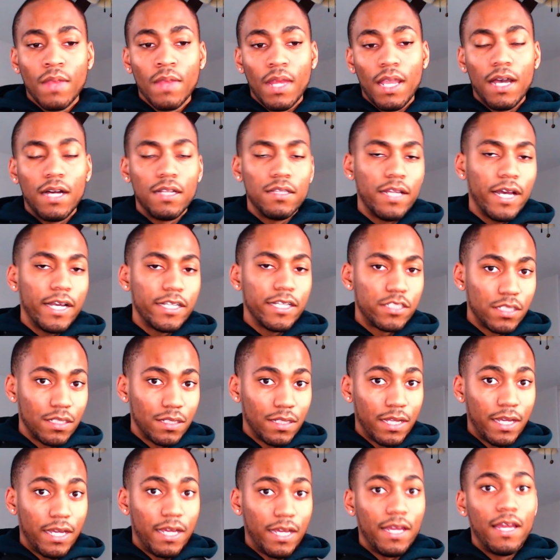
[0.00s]

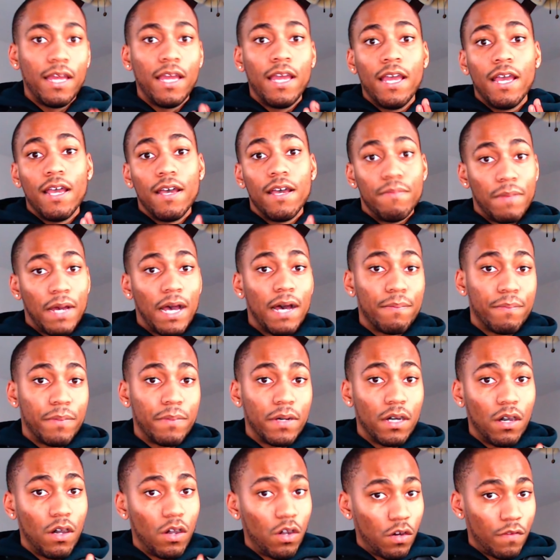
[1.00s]
allegedly
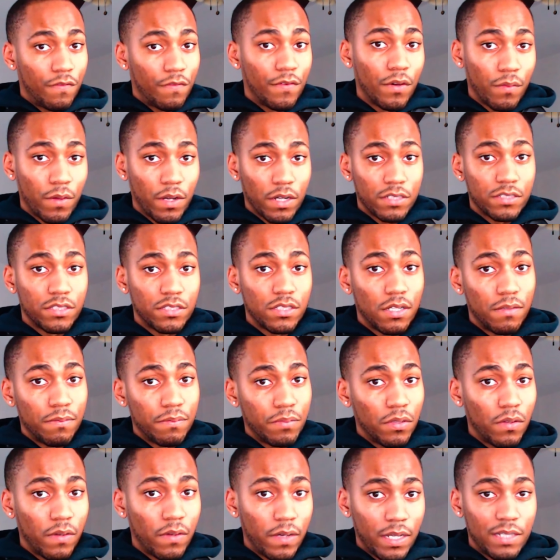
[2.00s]
Mappa overworks their
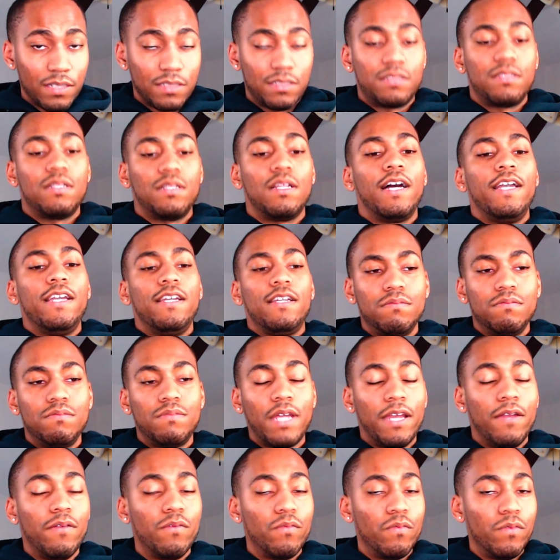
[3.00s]
employees. Like,
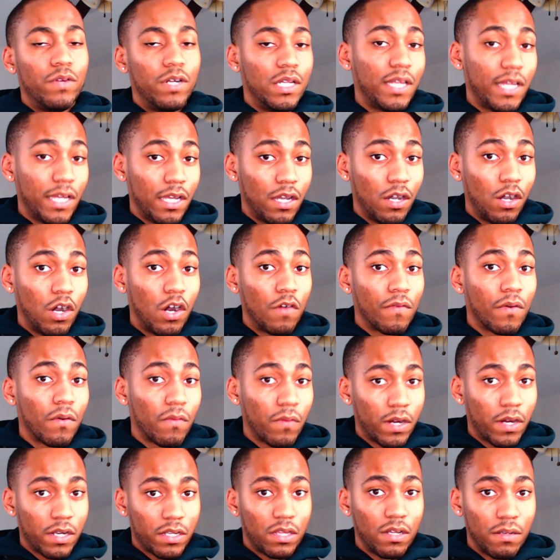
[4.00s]
they really
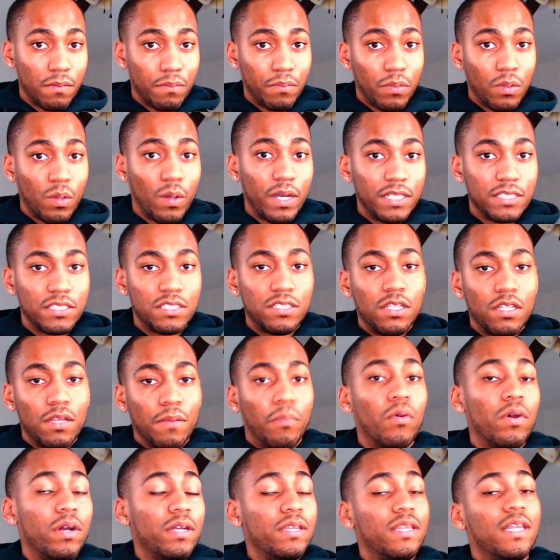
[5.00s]
overwork their employees to the
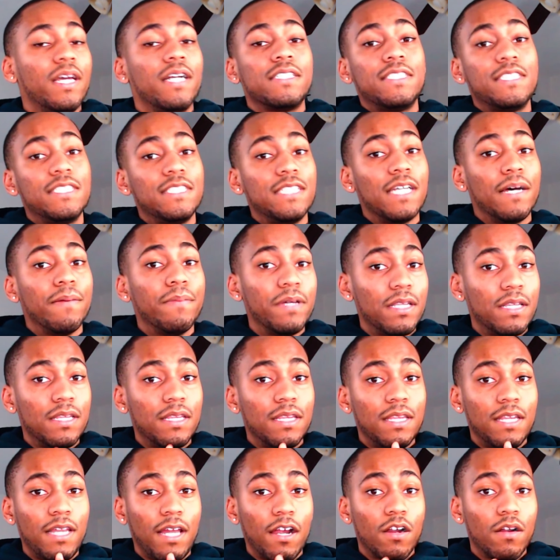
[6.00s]
point that some of
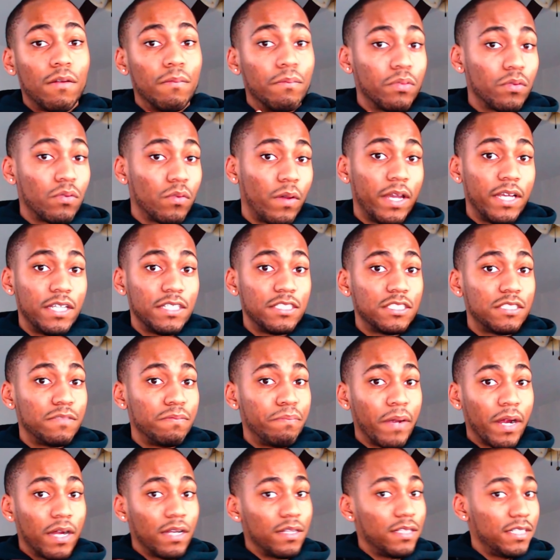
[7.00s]
their employees
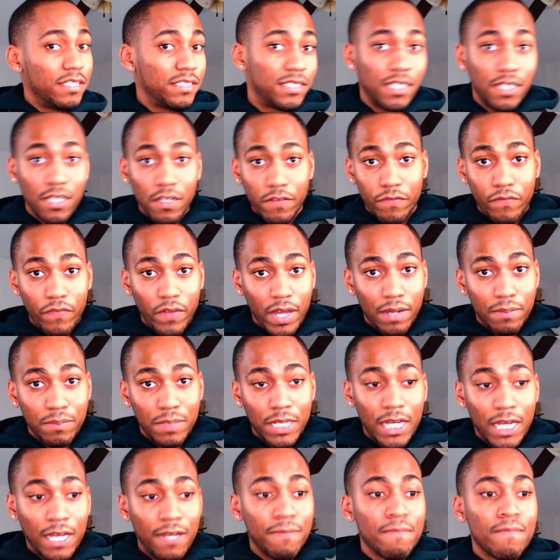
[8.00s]
barely see their
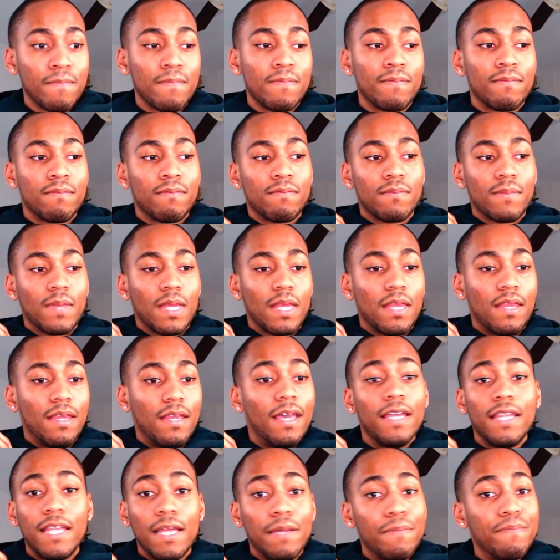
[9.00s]
family
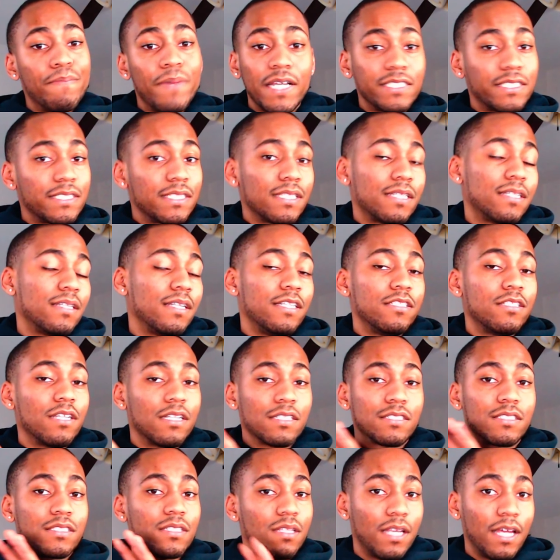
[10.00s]
and they basically
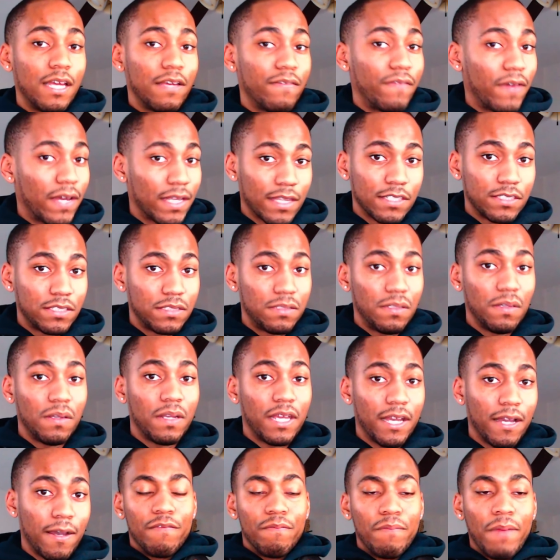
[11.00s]
just live at the
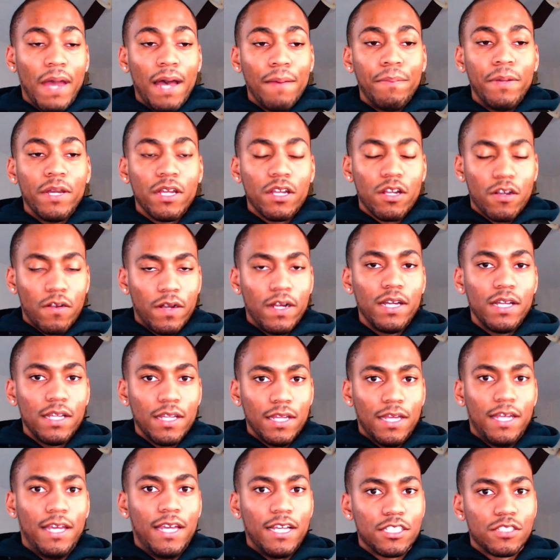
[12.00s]
studio. Mappa
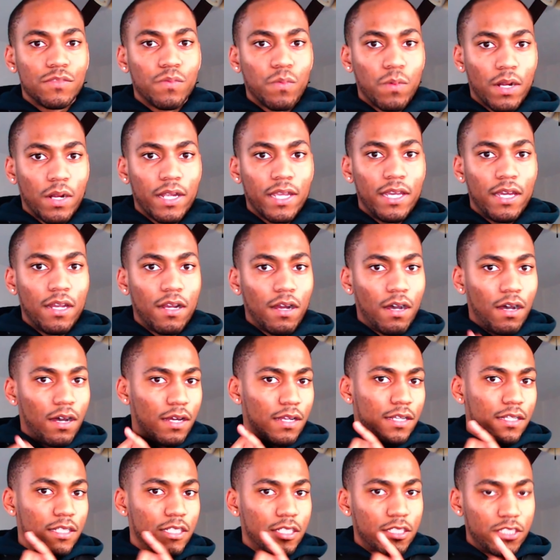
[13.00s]
currently is working
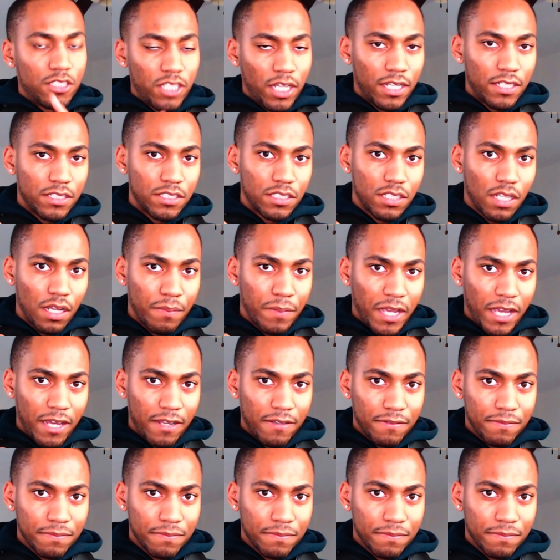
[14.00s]
on Chainsaw Man.